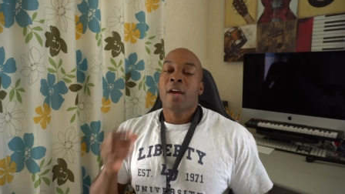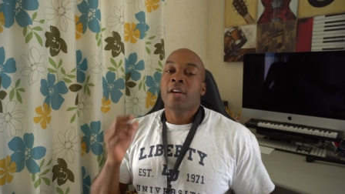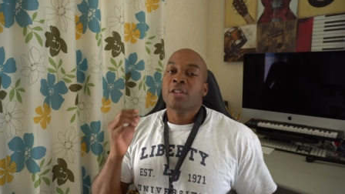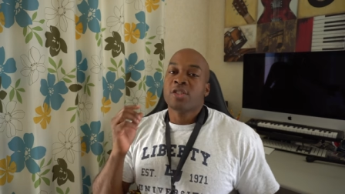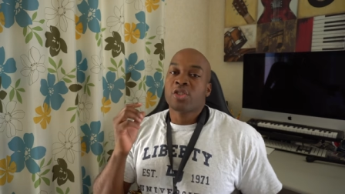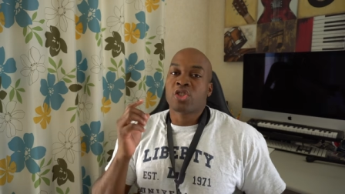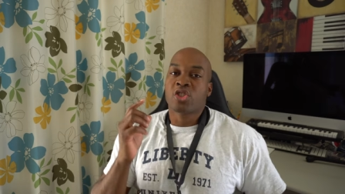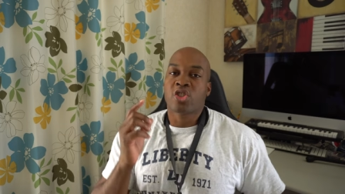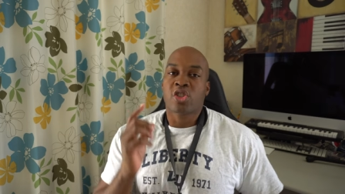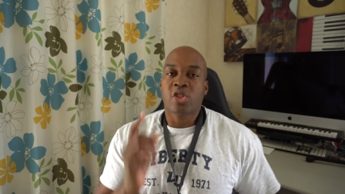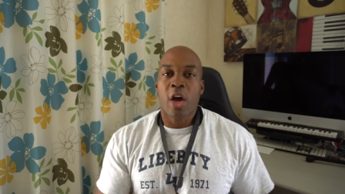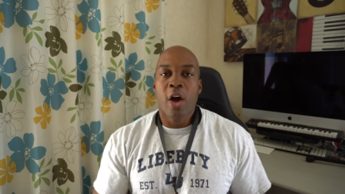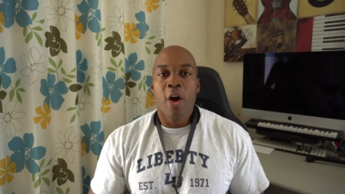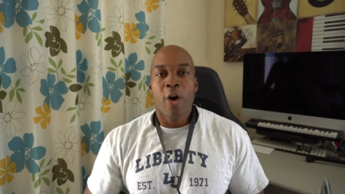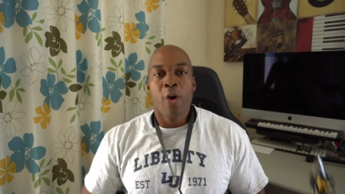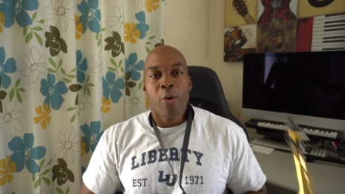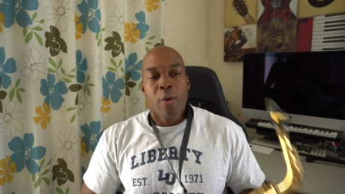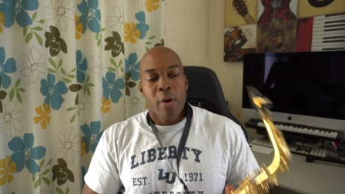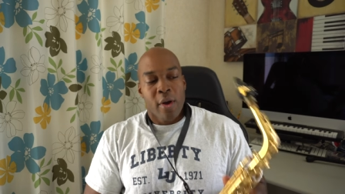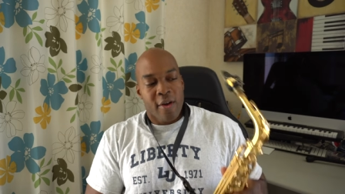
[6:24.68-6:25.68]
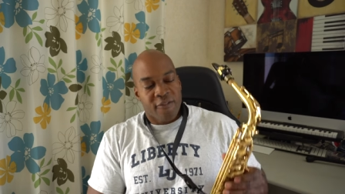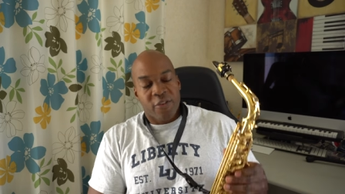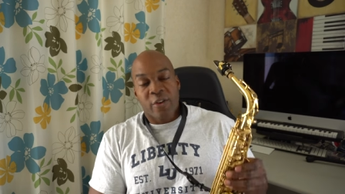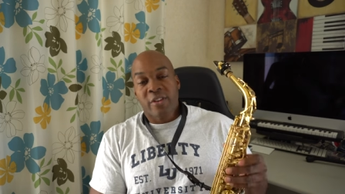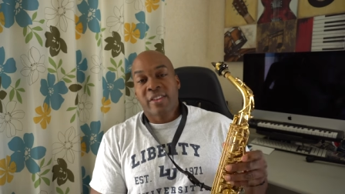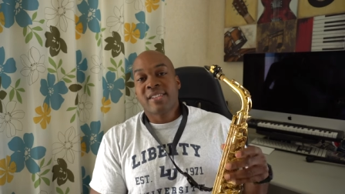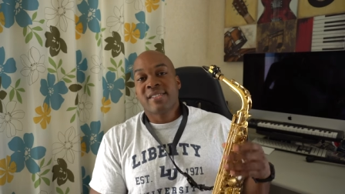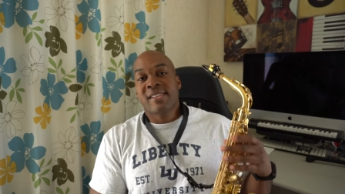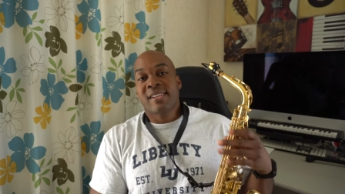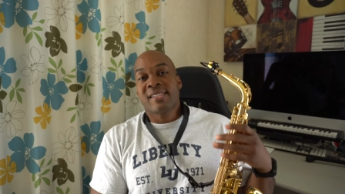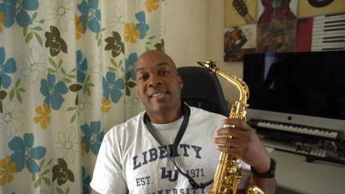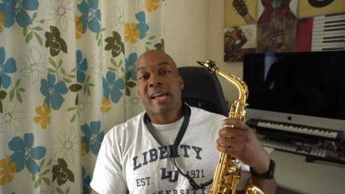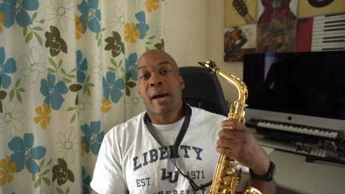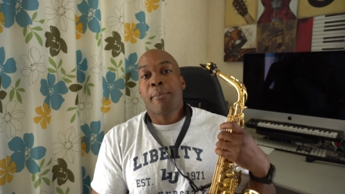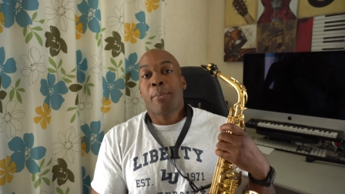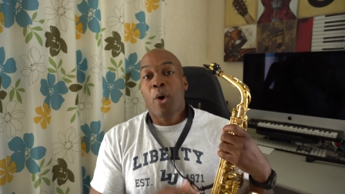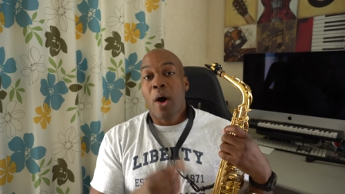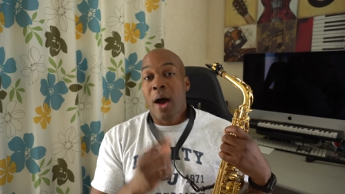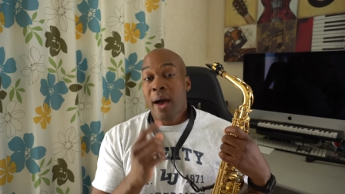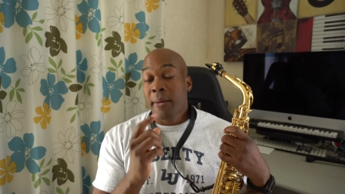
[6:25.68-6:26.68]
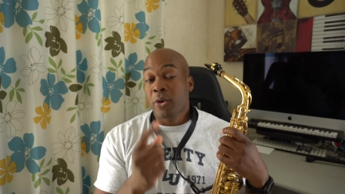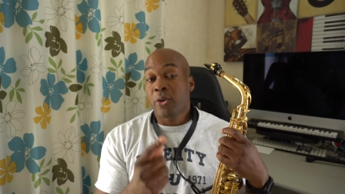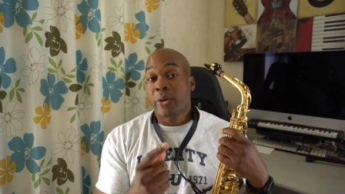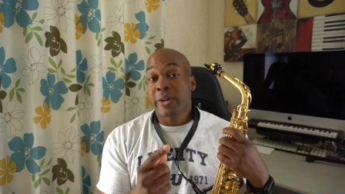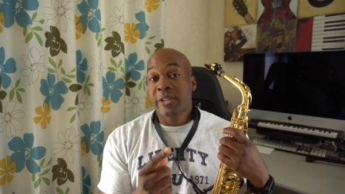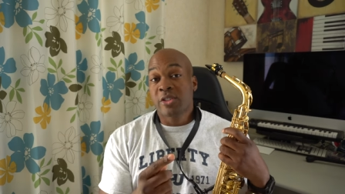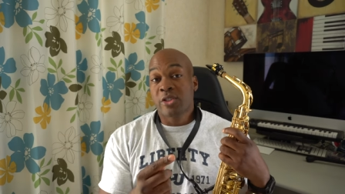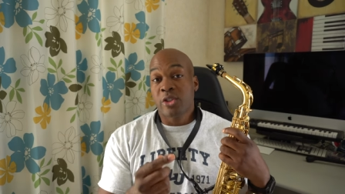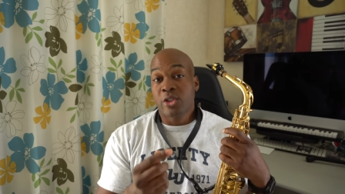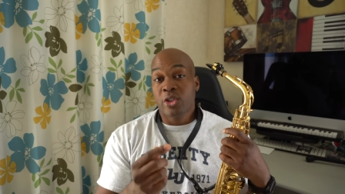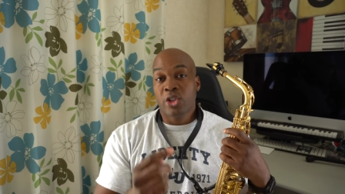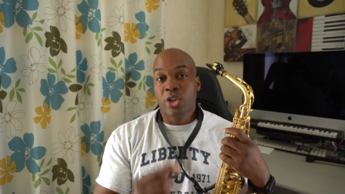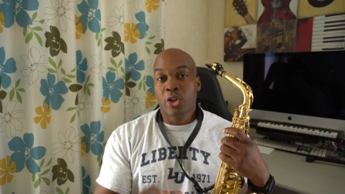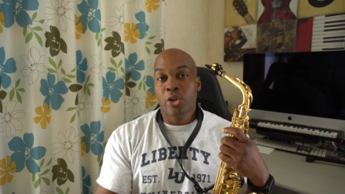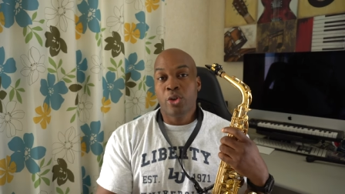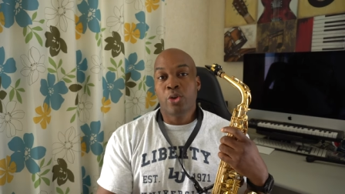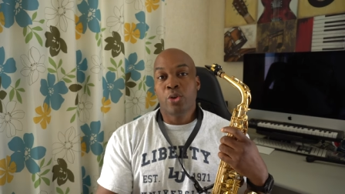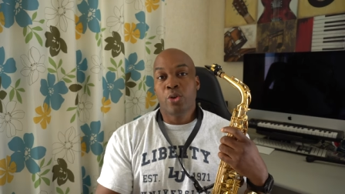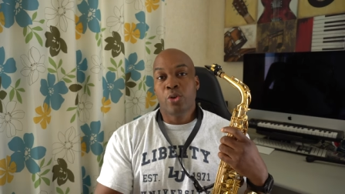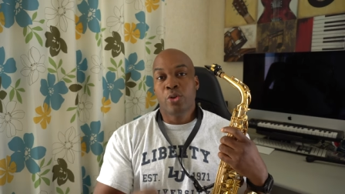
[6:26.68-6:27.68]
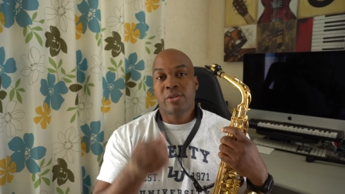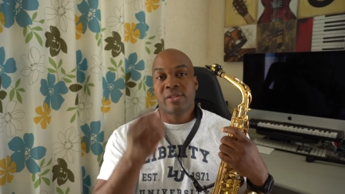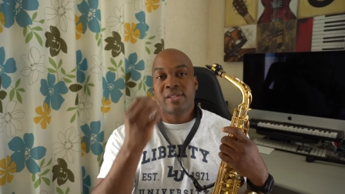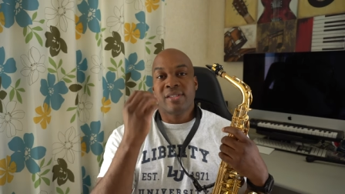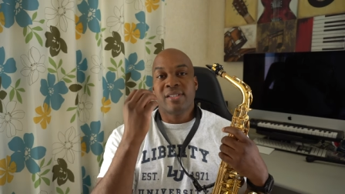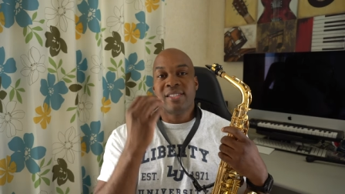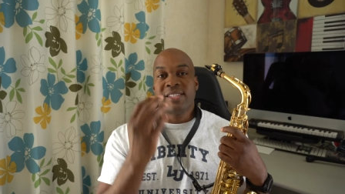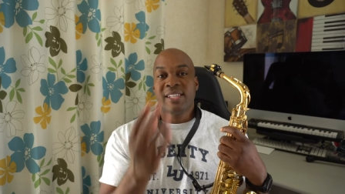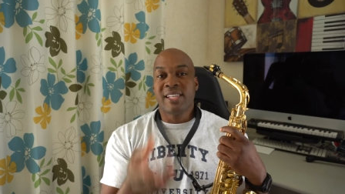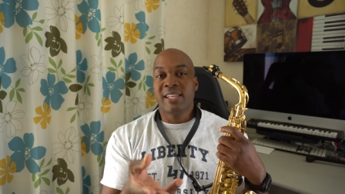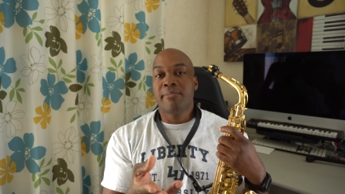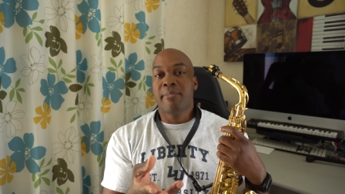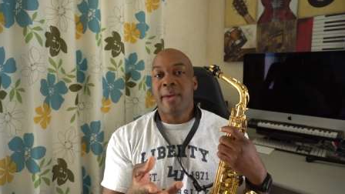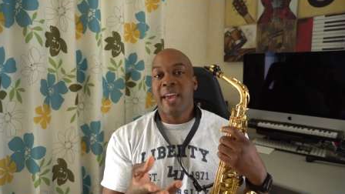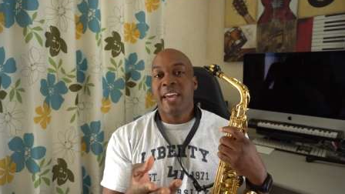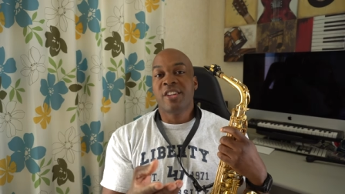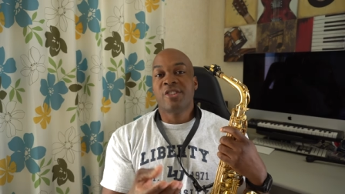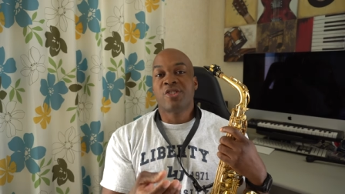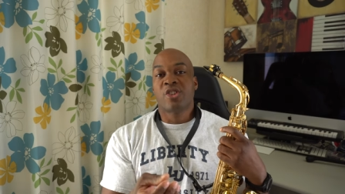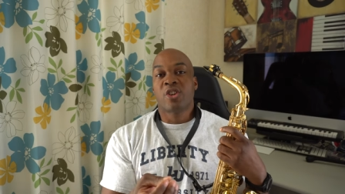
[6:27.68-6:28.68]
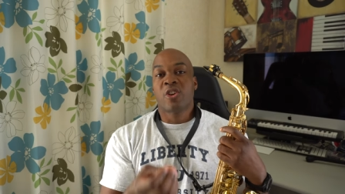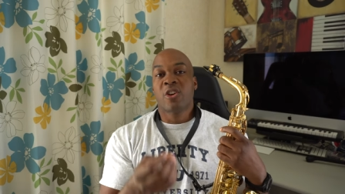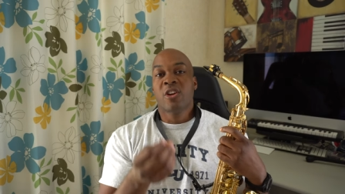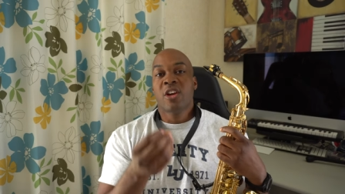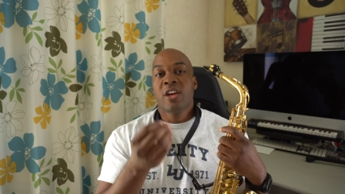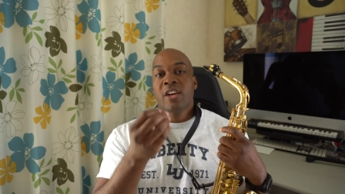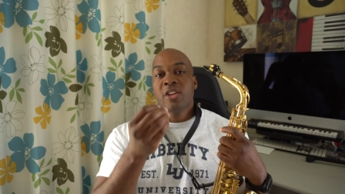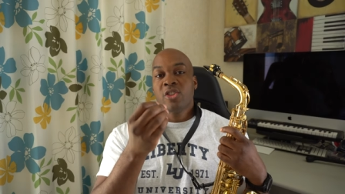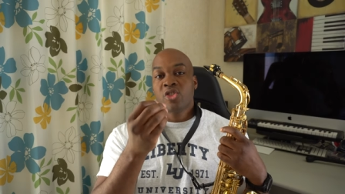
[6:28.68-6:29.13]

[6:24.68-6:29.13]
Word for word: So for this example, I'm going to use D major,